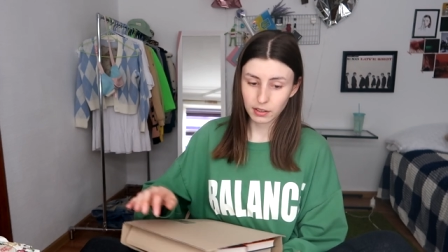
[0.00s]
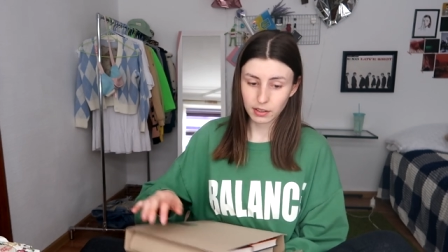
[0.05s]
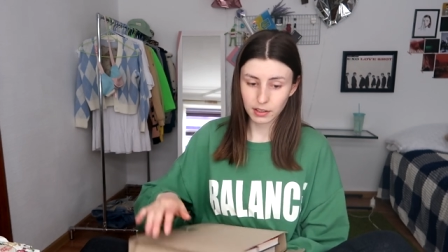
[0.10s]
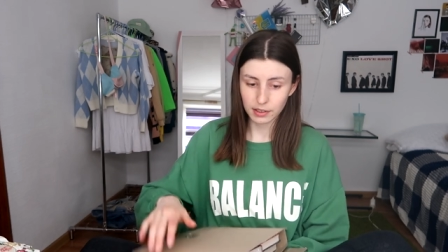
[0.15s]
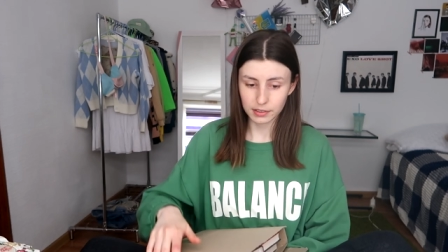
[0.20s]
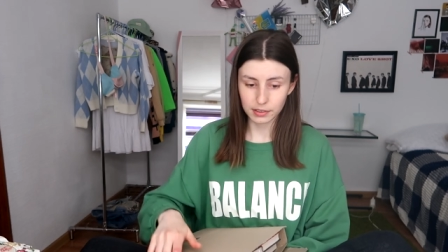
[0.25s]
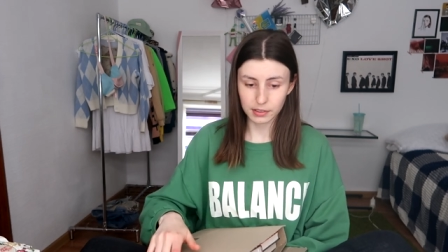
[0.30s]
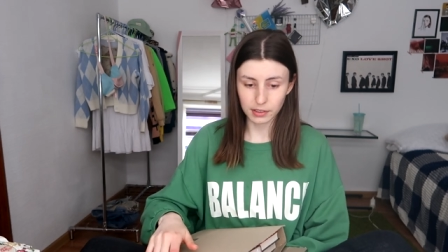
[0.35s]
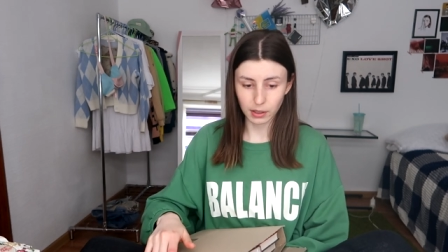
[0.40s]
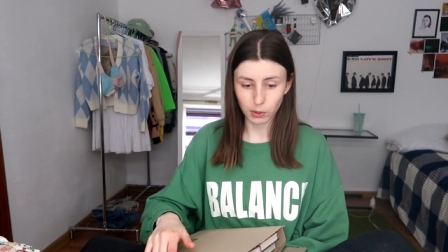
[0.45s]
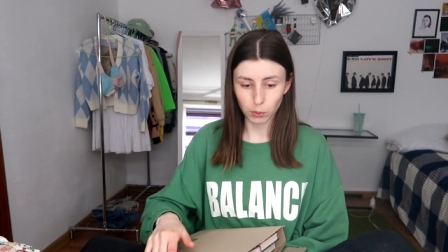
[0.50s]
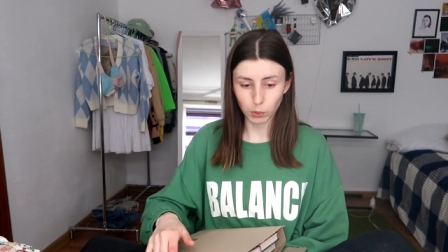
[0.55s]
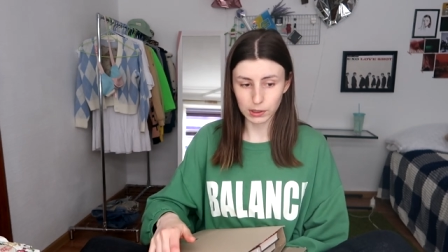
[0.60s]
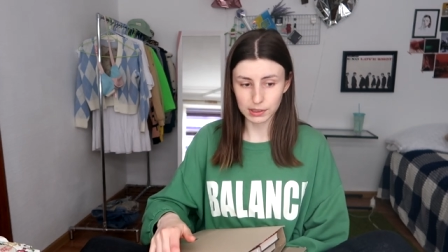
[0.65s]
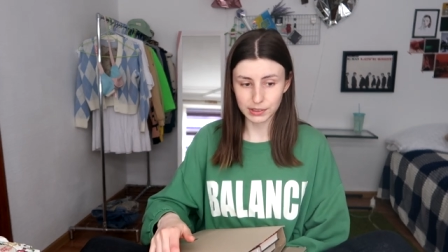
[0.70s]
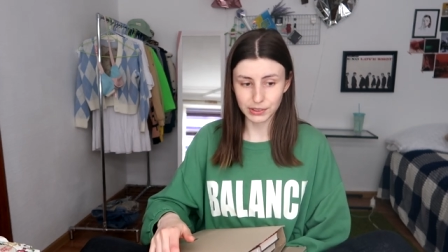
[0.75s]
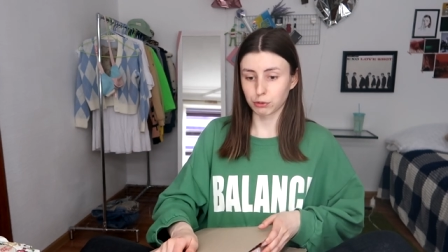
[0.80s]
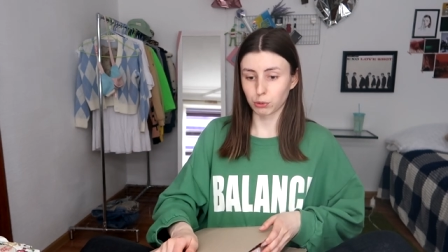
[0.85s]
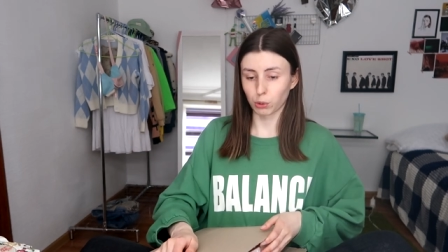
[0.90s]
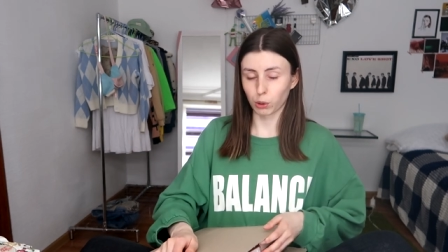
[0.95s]
because it
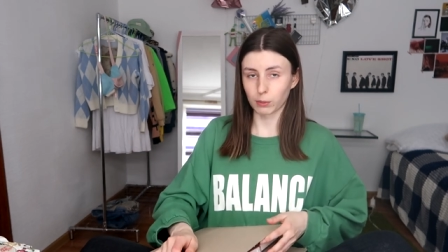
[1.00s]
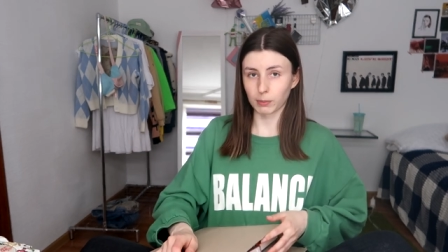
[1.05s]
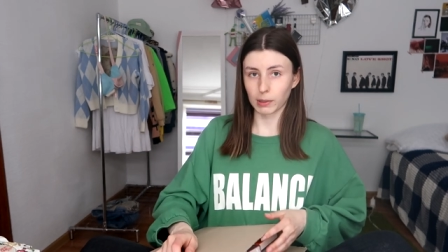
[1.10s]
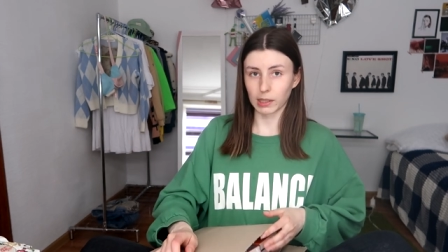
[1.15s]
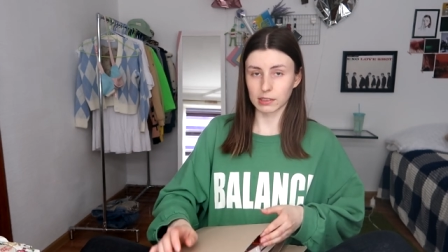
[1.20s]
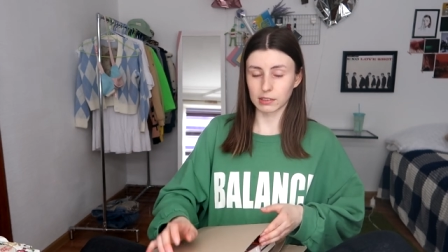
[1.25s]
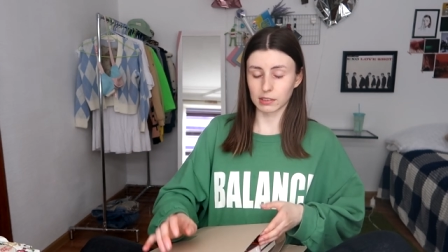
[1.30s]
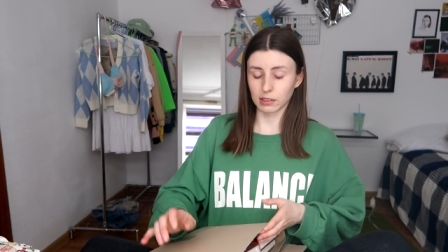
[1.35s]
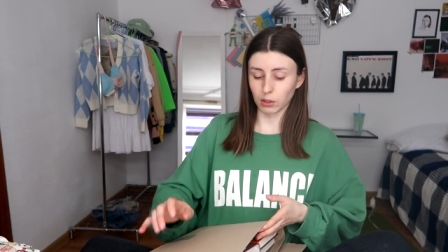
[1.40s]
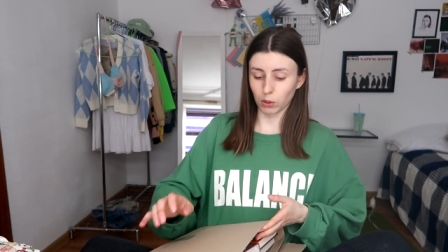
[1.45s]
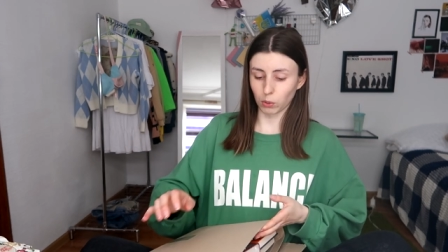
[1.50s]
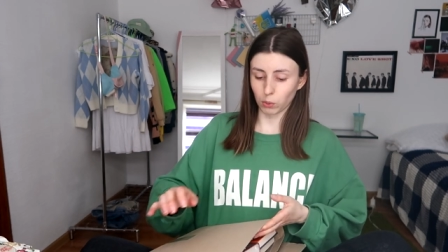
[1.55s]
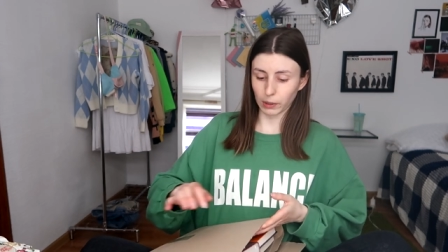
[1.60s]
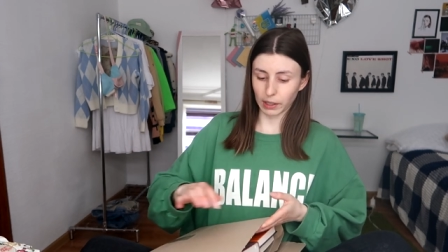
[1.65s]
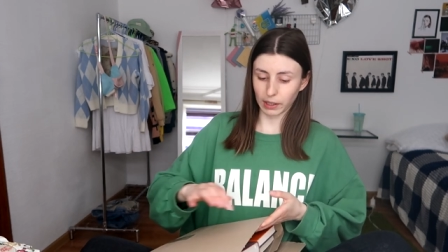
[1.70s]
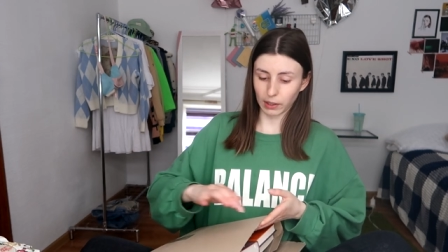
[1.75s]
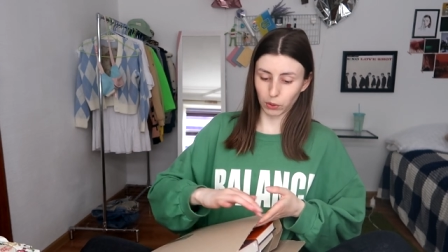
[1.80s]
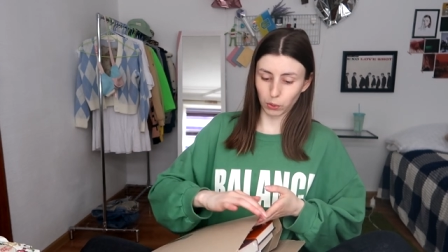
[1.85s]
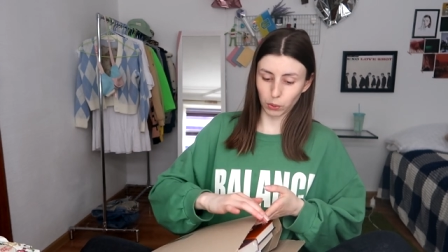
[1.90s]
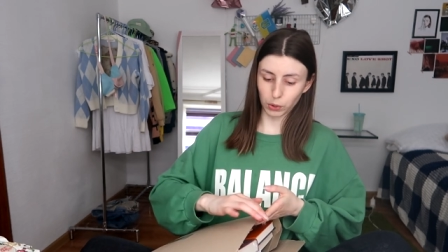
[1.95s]
was four months ago
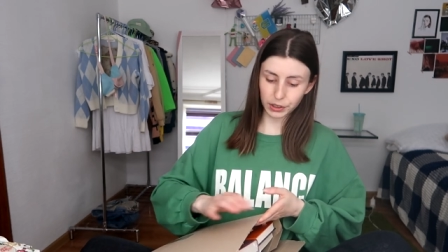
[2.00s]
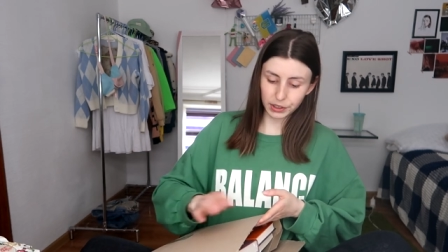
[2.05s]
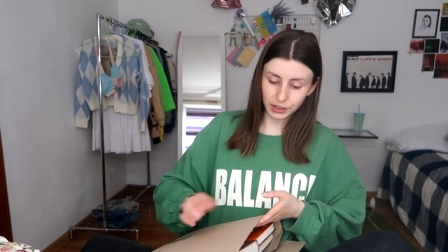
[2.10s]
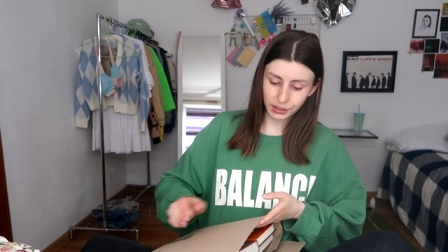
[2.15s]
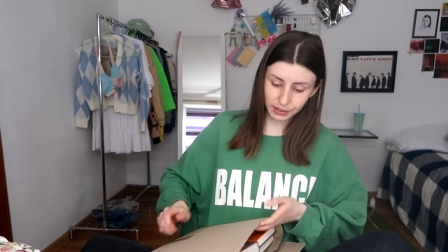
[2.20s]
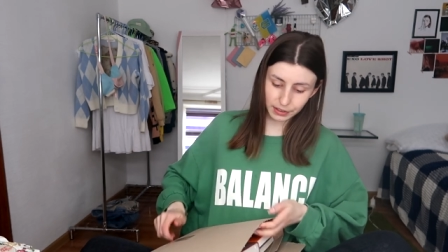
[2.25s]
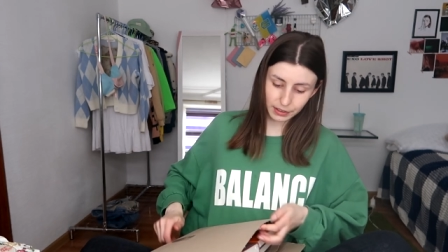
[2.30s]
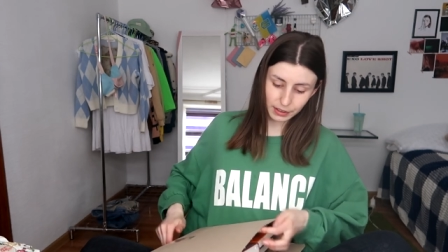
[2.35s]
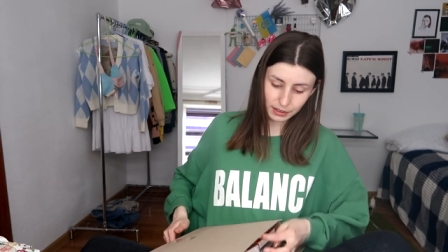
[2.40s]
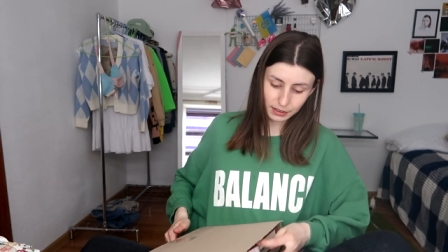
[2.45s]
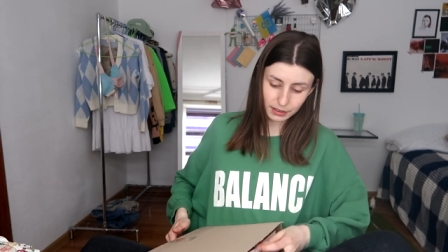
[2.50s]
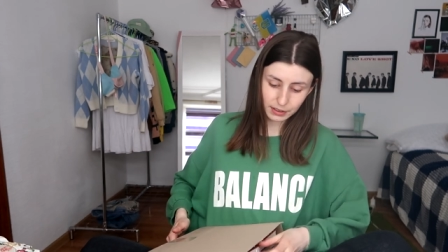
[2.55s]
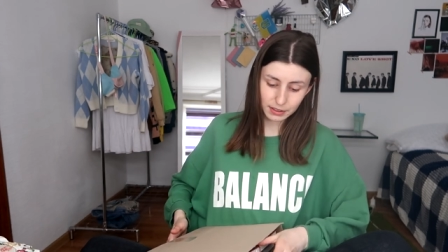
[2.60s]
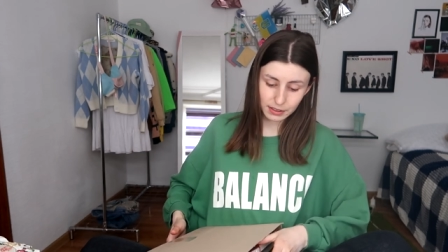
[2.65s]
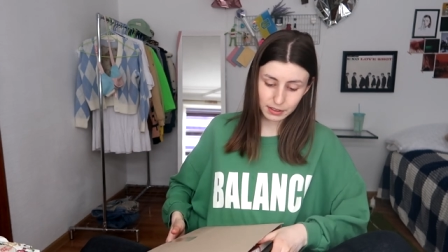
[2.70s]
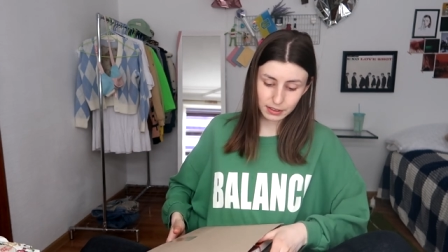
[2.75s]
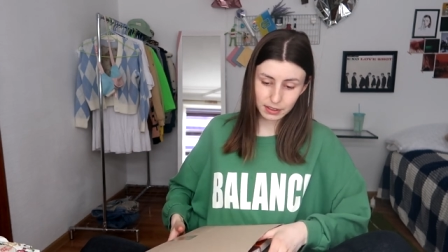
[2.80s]
when I ordered this.